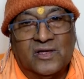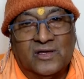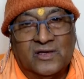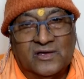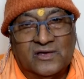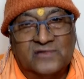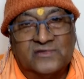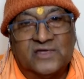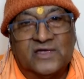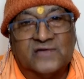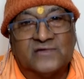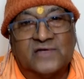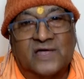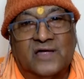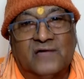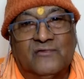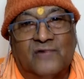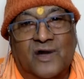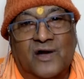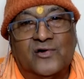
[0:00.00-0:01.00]
He says,
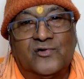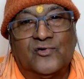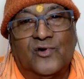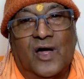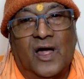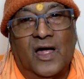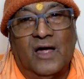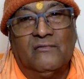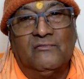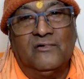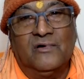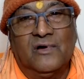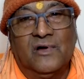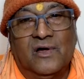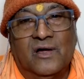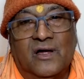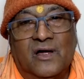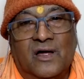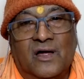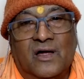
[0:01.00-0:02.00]
I want to have
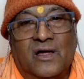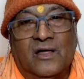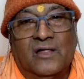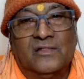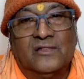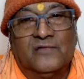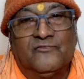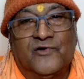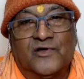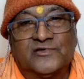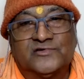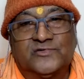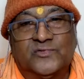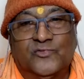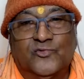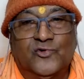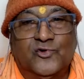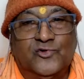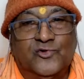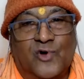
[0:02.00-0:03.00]
the first
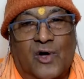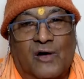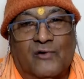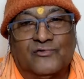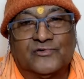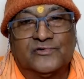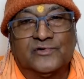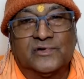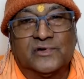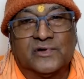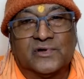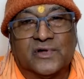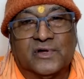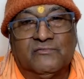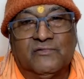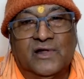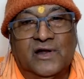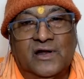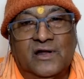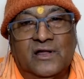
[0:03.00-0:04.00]
boon you have
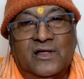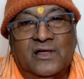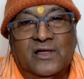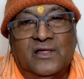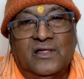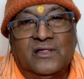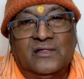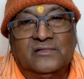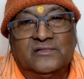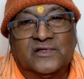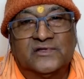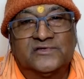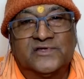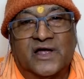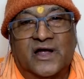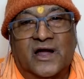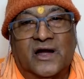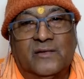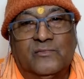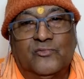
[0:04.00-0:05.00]
given, the
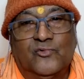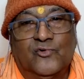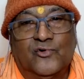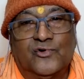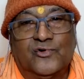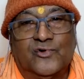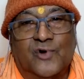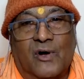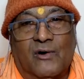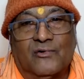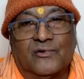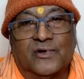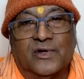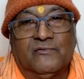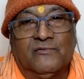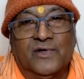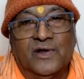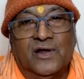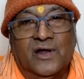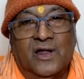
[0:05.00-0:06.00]
second boon you have
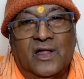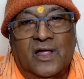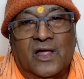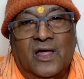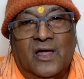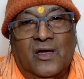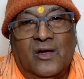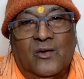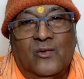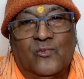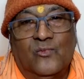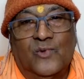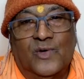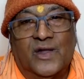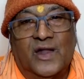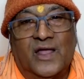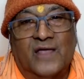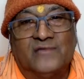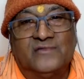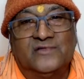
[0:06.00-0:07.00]
given,
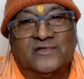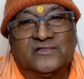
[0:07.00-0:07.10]
whereas the